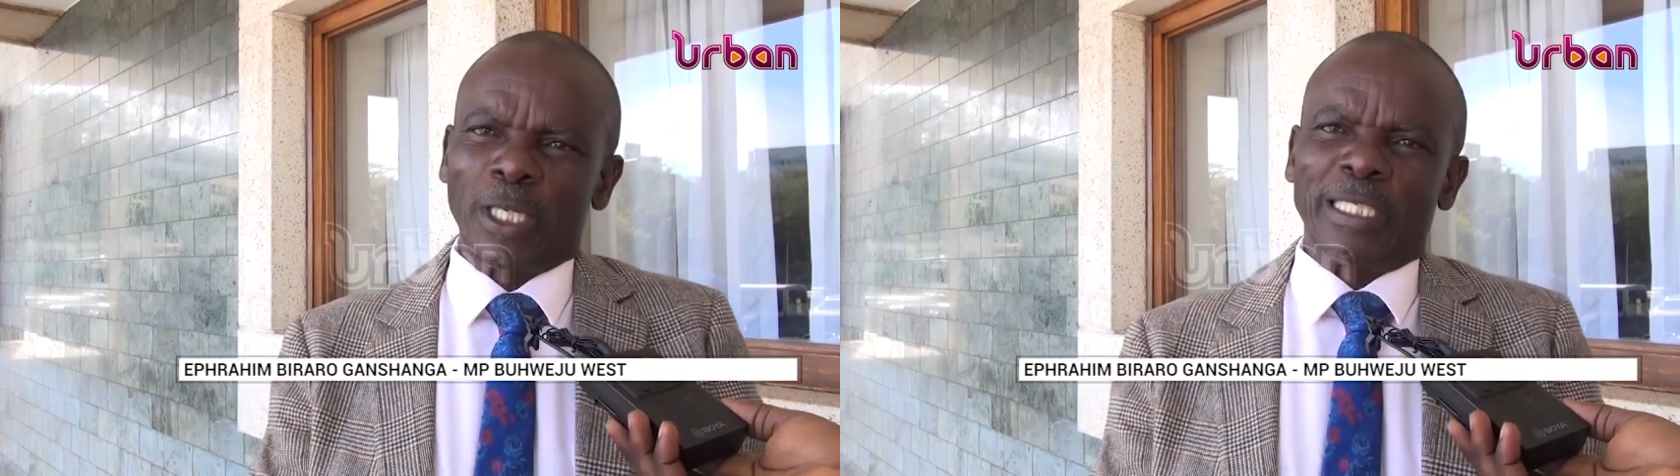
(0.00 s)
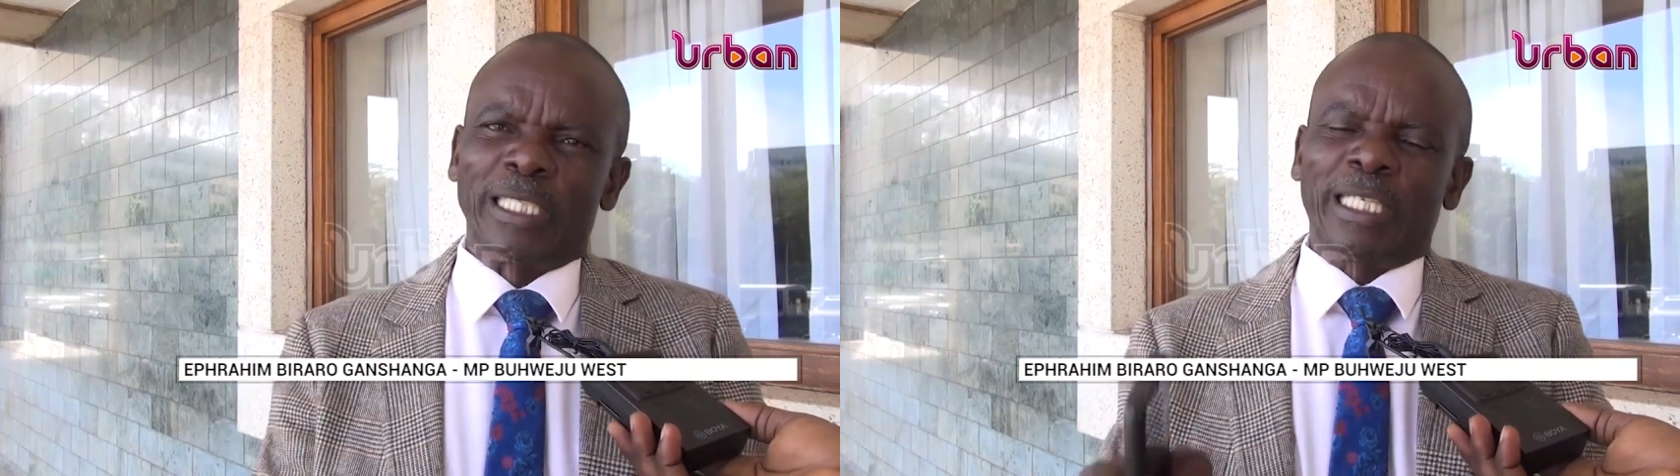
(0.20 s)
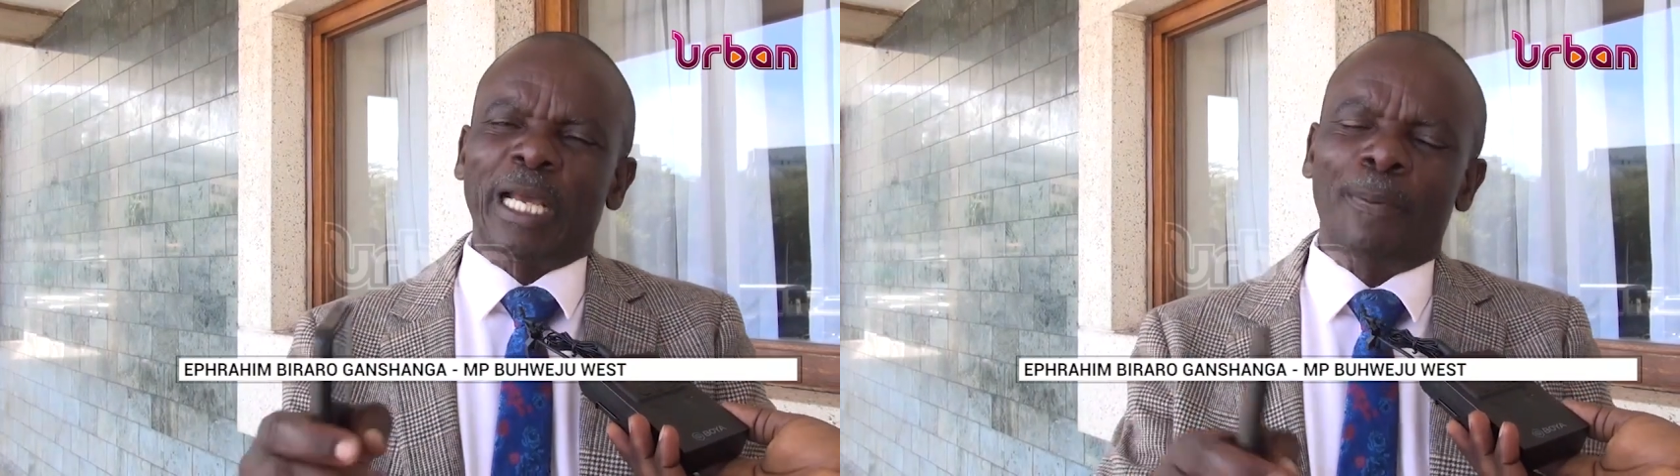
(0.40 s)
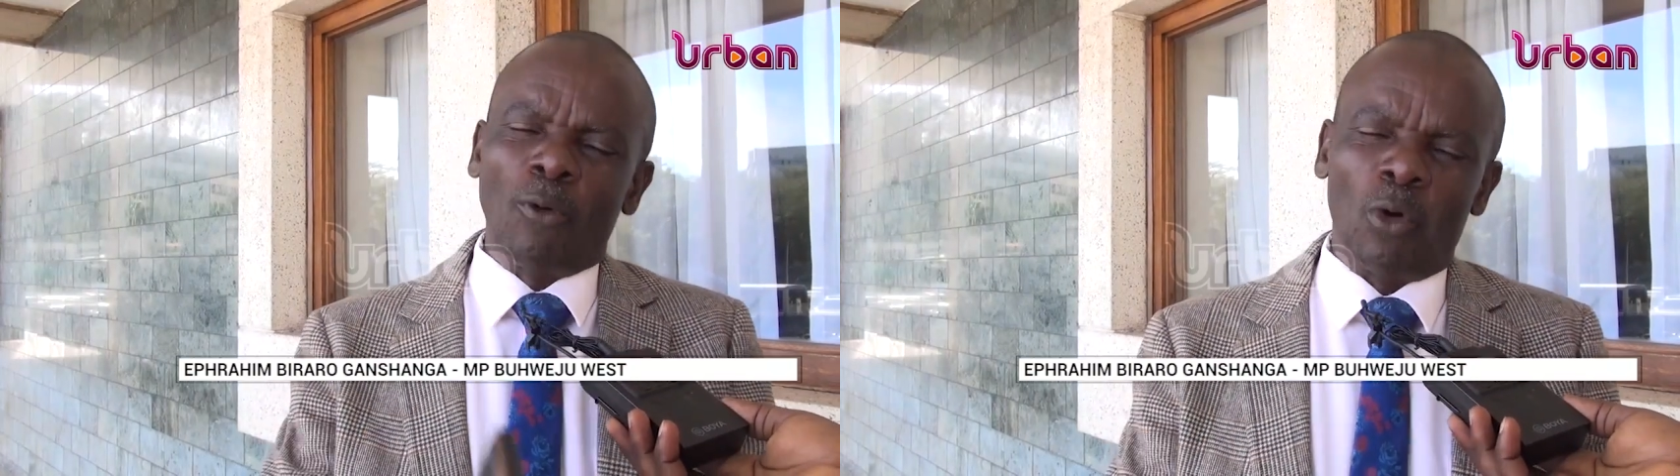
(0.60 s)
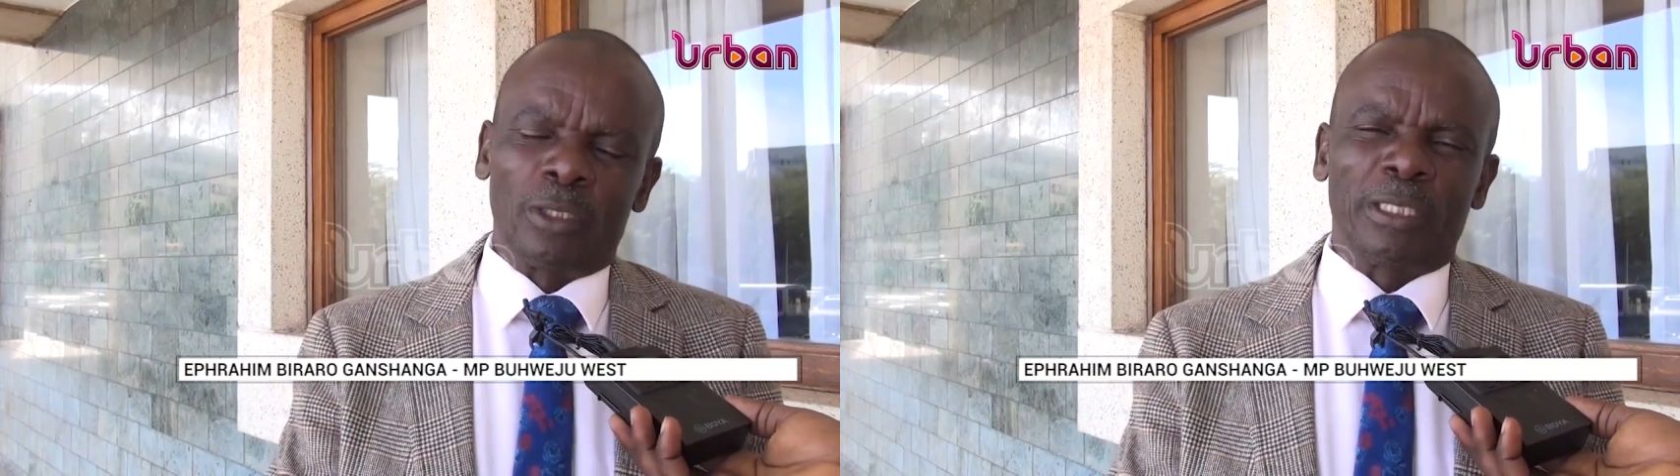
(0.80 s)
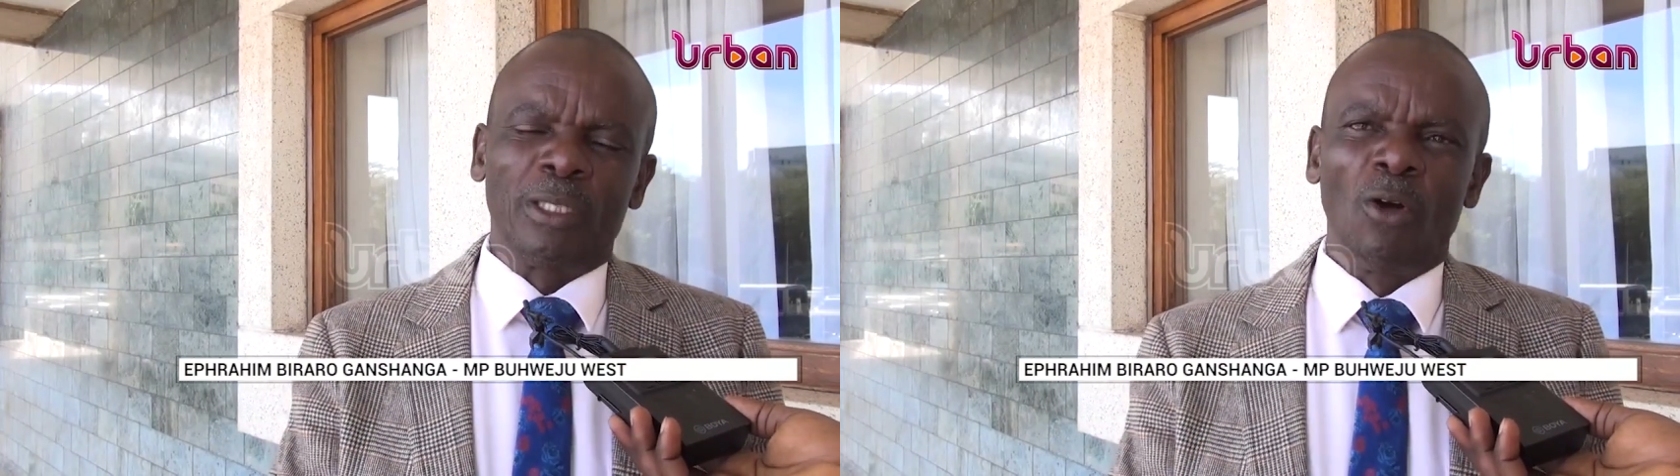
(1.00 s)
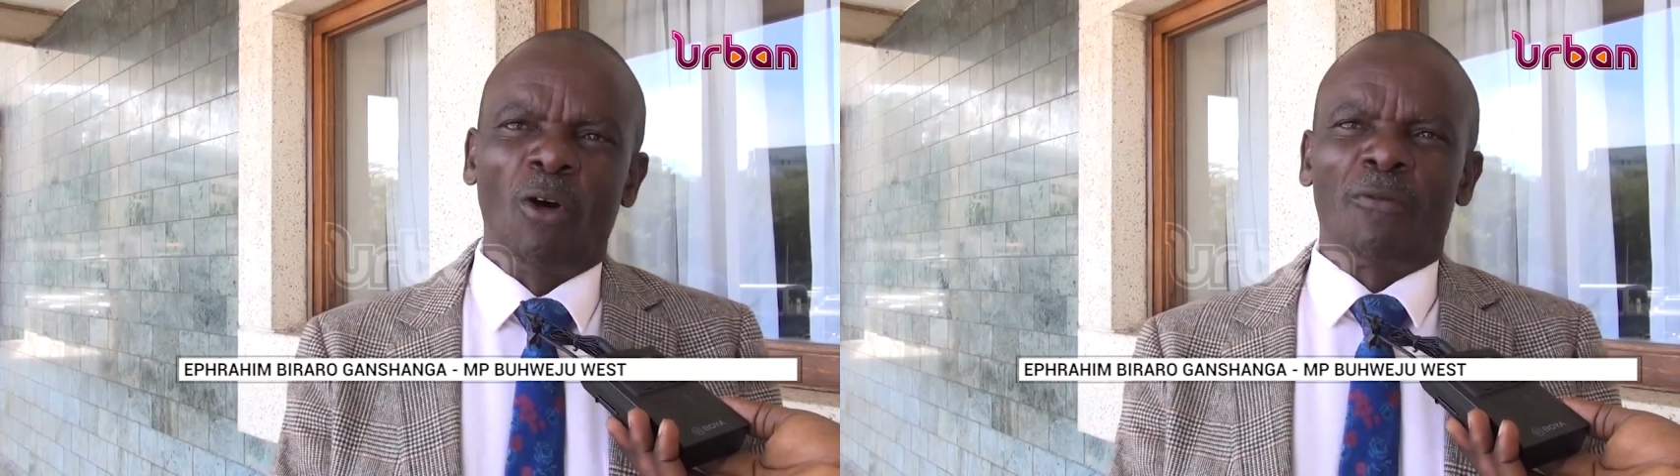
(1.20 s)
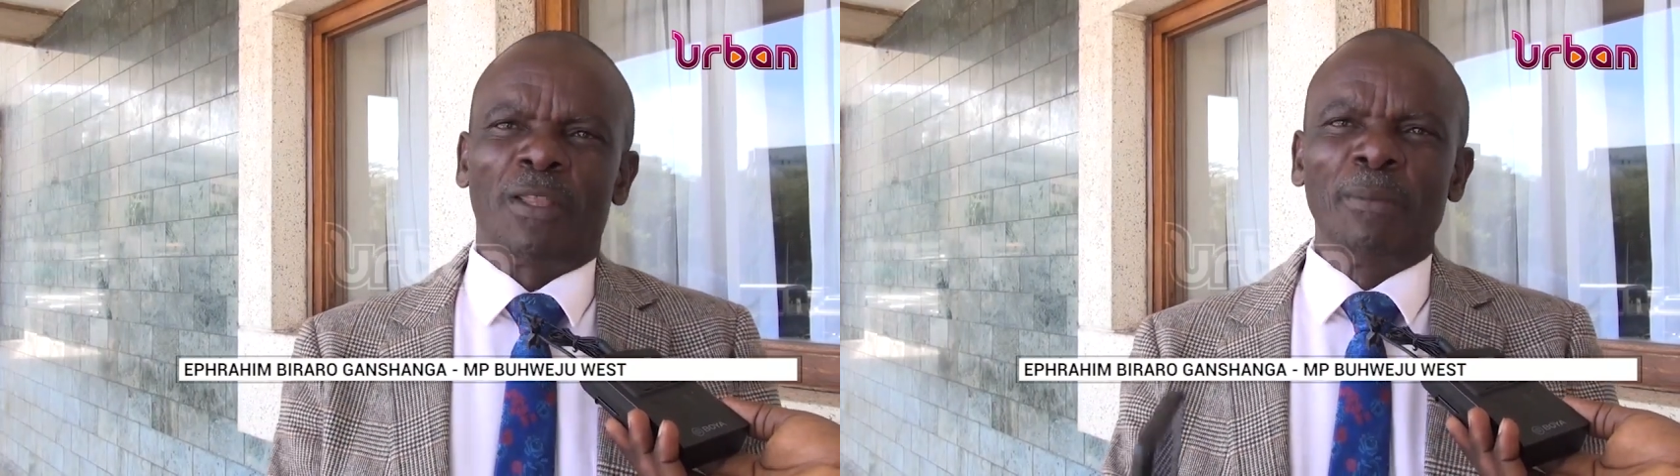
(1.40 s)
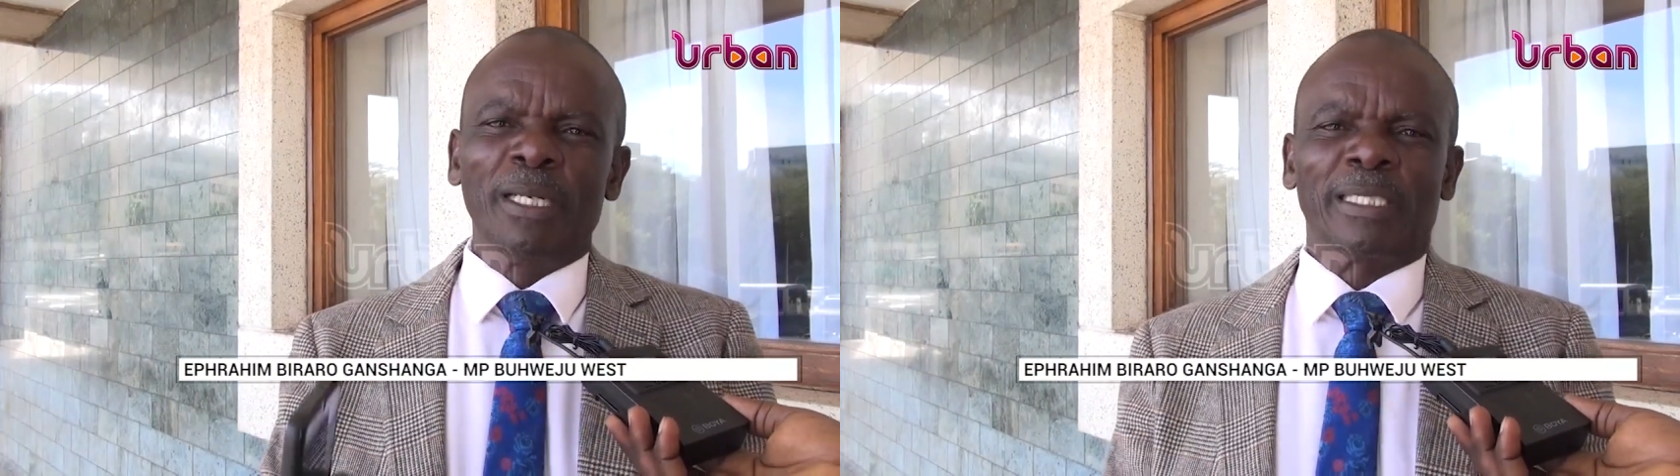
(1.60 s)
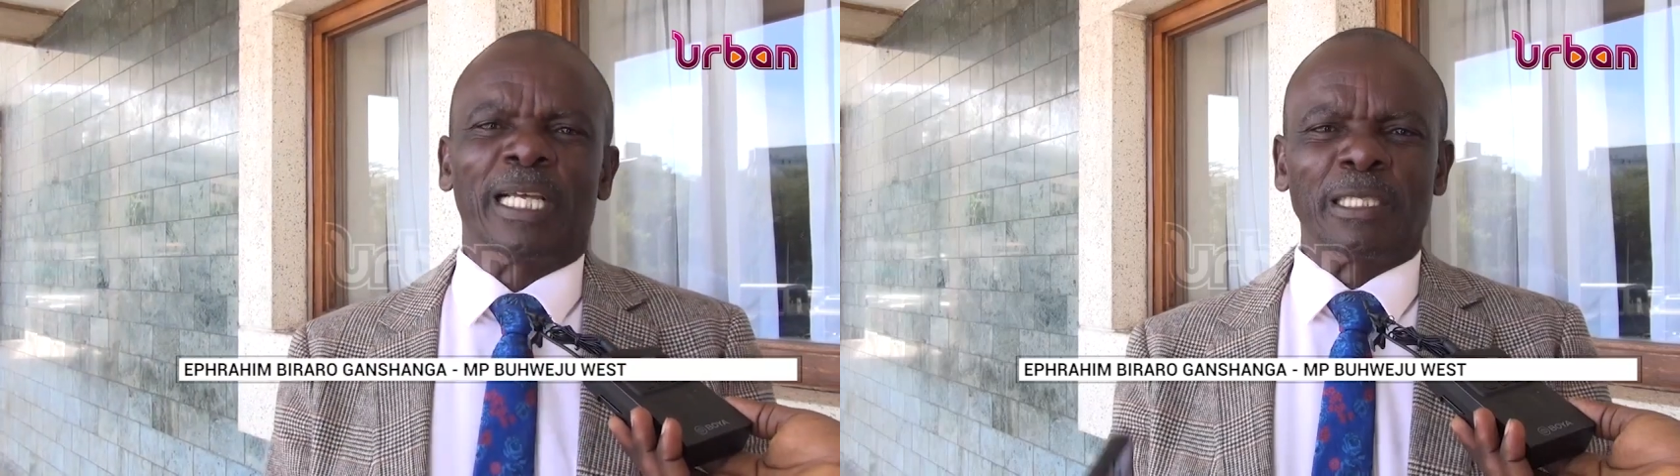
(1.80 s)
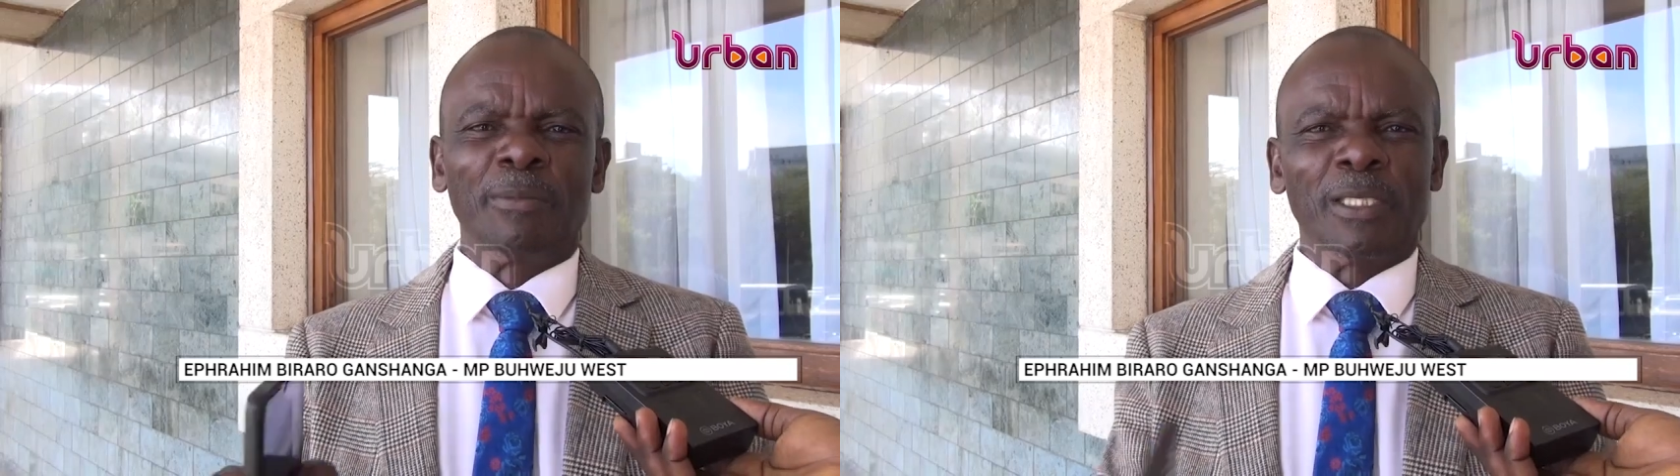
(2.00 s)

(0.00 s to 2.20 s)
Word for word: as a scapegoat of the ministers